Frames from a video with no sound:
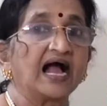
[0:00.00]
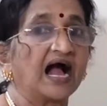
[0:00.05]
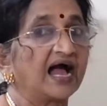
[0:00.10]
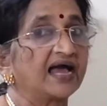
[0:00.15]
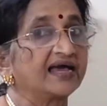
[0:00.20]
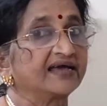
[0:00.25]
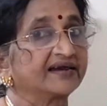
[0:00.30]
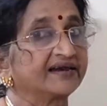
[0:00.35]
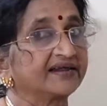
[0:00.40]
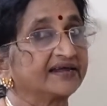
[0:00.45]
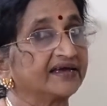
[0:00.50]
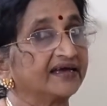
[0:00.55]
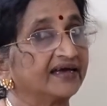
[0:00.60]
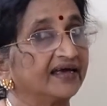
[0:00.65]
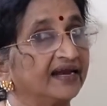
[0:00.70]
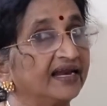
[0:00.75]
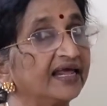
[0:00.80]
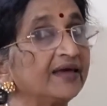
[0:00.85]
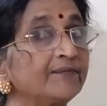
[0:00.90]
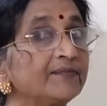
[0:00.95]
I
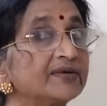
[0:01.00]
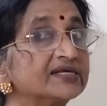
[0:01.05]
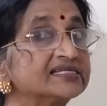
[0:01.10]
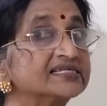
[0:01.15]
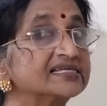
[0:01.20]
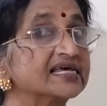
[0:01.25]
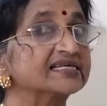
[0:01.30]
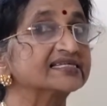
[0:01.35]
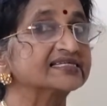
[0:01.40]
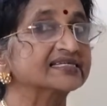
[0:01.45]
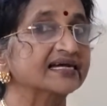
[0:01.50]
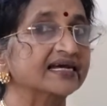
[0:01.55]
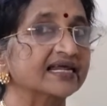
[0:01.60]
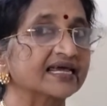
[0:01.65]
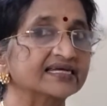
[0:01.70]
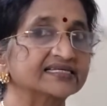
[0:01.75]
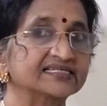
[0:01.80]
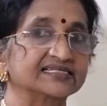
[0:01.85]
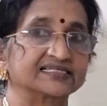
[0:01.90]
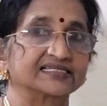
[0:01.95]
really miss
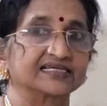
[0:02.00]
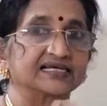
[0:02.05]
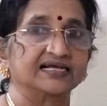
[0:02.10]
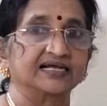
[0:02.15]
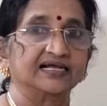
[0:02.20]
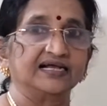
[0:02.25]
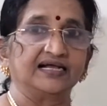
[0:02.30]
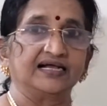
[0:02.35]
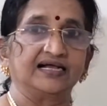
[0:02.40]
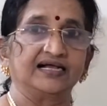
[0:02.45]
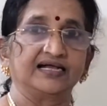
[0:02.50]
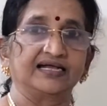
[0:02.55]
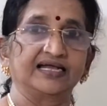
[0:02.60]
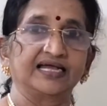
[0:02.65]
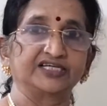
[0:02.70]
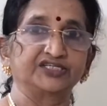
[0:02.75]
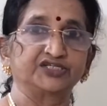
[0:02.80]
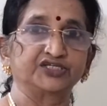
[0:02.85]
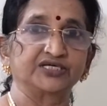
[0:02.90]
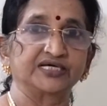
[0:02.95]
yesterday's
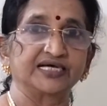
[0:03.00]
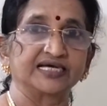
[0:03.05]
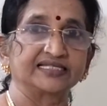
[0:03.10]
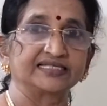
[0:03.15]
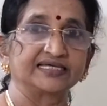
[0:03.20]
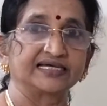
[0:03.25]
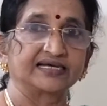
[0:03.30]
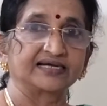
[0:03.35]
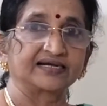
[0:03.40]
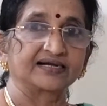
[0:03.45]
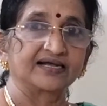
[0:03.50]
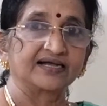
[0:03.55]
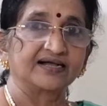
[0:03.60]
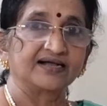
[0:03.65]
get-together.